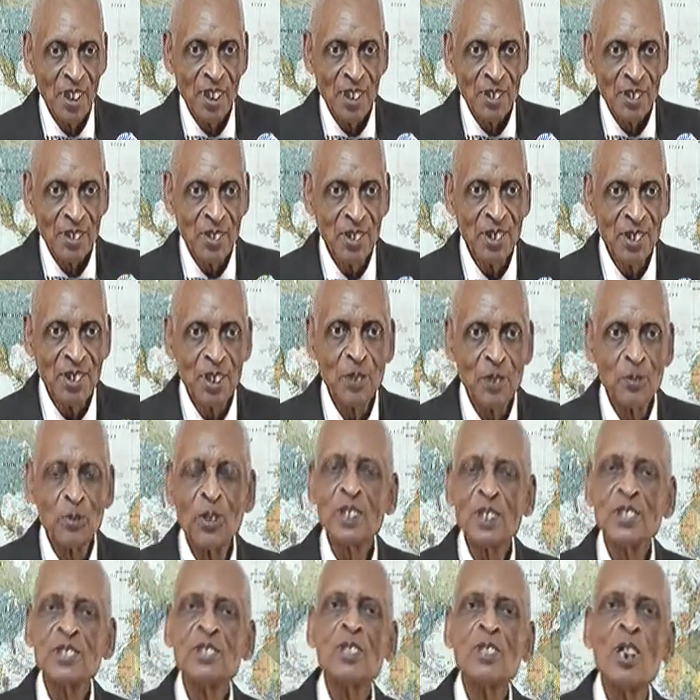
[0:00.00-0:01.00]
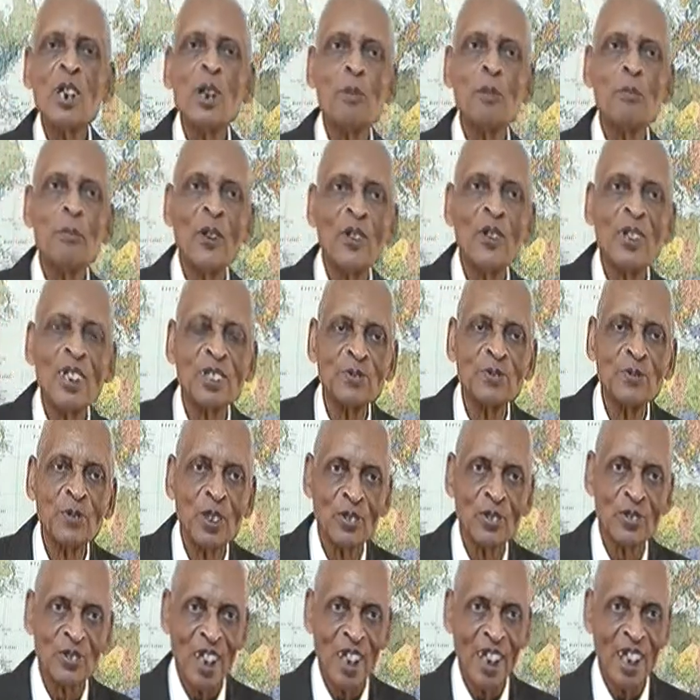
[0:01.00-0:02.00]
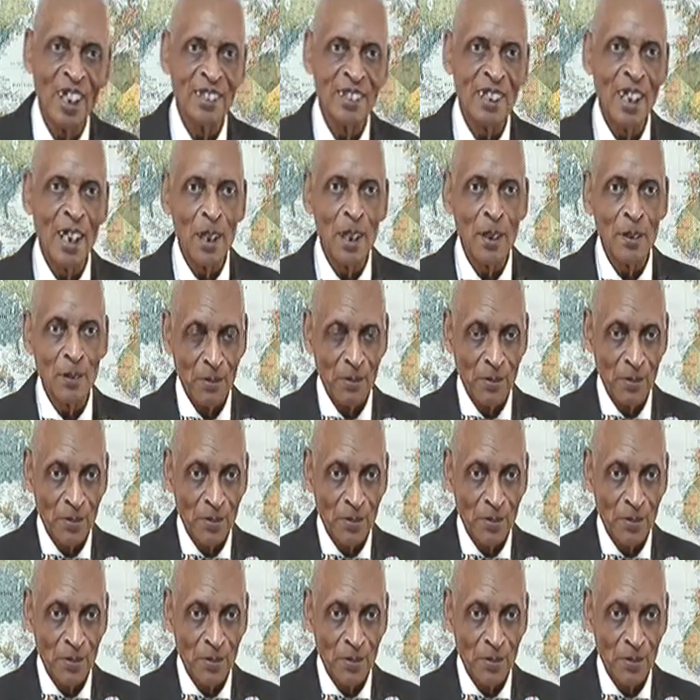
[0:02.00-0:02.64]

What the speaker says: So he said, what do y'all boys want? As our